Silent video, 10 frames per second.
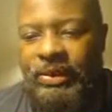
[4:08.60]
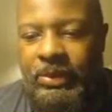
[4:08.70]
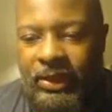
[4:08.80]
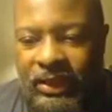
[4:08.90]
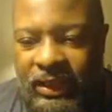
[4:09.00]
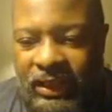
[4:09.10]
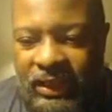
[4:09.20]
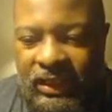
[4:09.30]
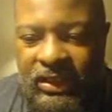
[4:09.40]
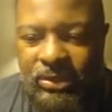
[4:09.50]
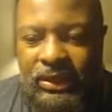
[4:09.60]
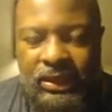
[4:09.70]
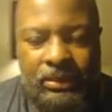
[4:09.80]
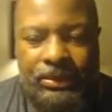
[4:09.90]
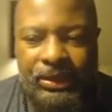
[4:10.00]
million, and this one is
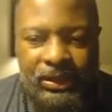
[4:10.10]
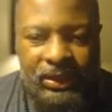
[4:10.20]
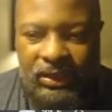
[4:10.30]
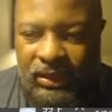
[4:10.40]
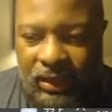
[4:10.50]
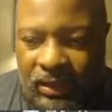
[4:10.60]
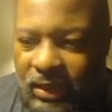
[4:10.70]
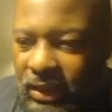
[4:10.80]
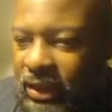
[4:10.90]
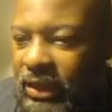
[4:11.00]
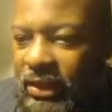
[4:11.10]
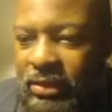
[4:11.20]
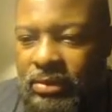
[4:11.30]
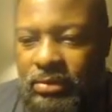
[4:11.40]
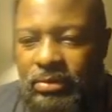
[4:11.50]
$1 billion. So
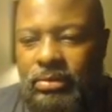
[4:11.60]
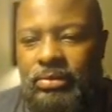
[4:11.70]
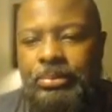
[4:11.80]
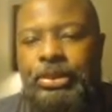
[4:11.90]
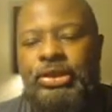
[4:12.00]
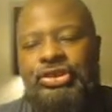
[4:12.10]
push